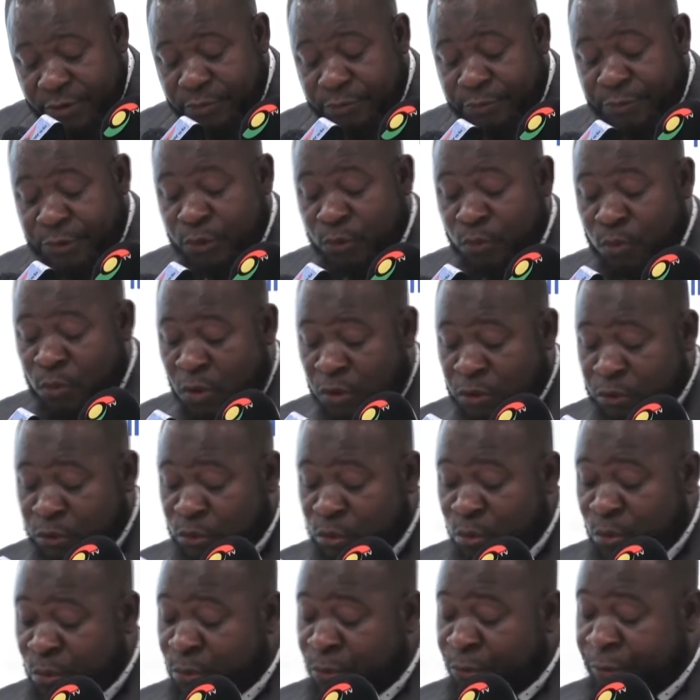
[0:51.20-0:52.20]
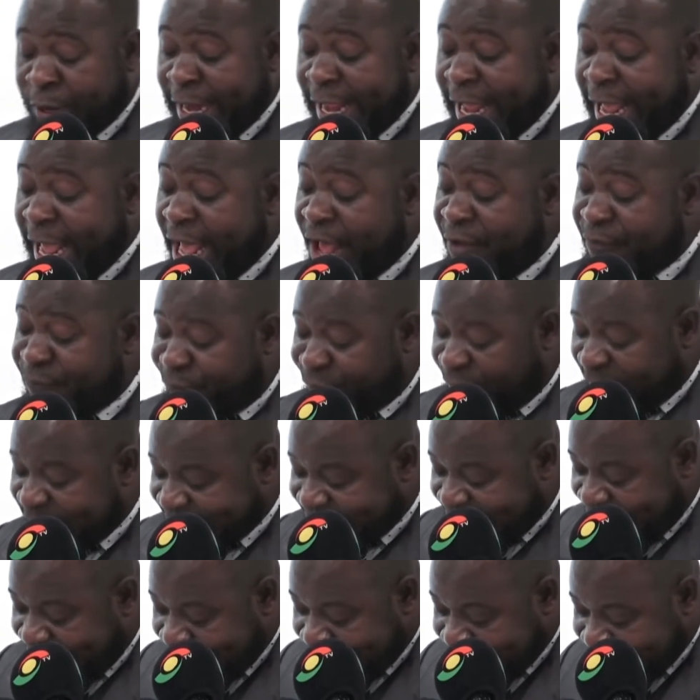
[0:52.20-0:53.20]
we want to
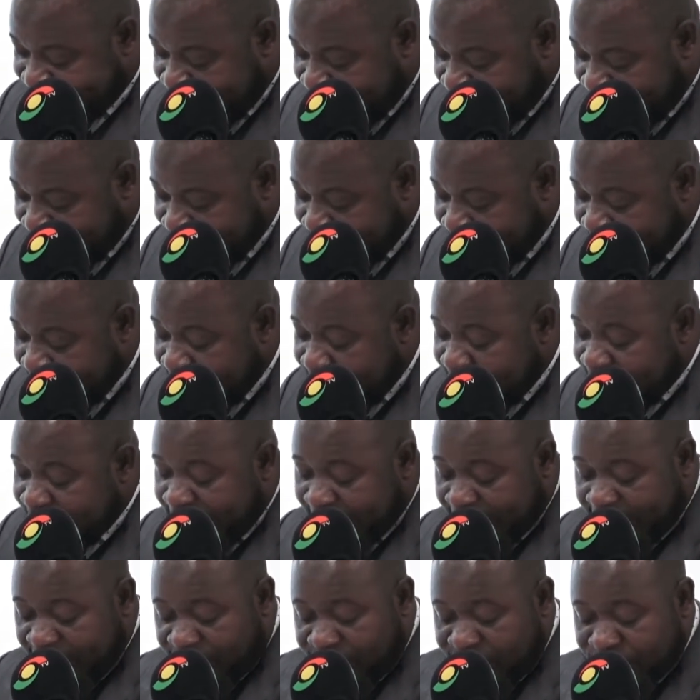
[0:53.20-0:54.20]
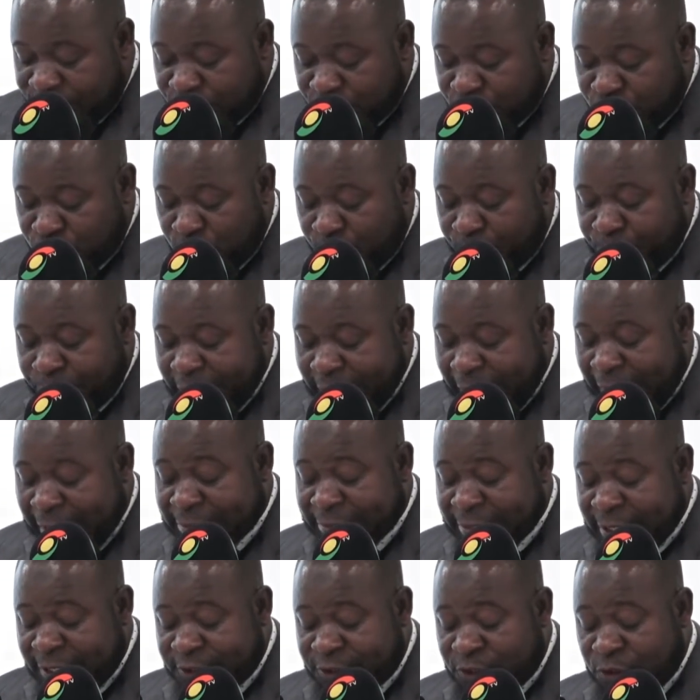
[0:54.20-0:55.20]
re-emphasize that the government should pay
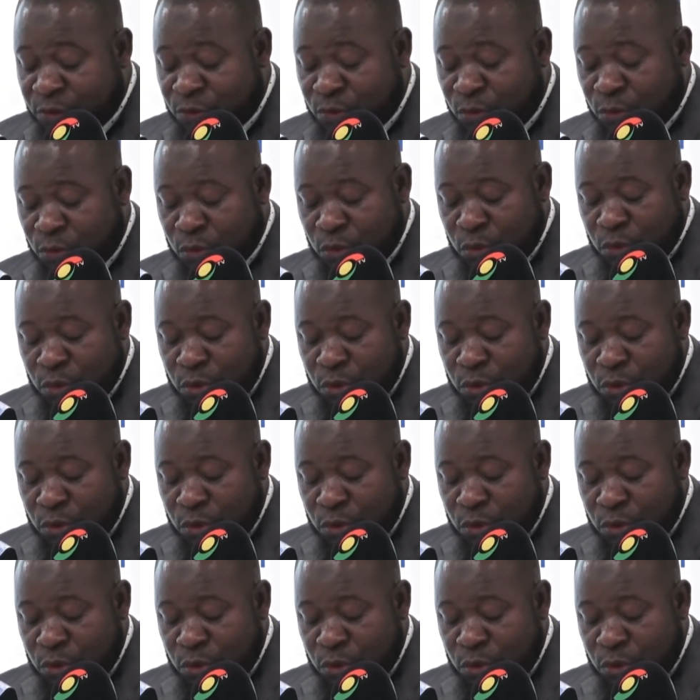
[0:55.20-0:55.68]
attention to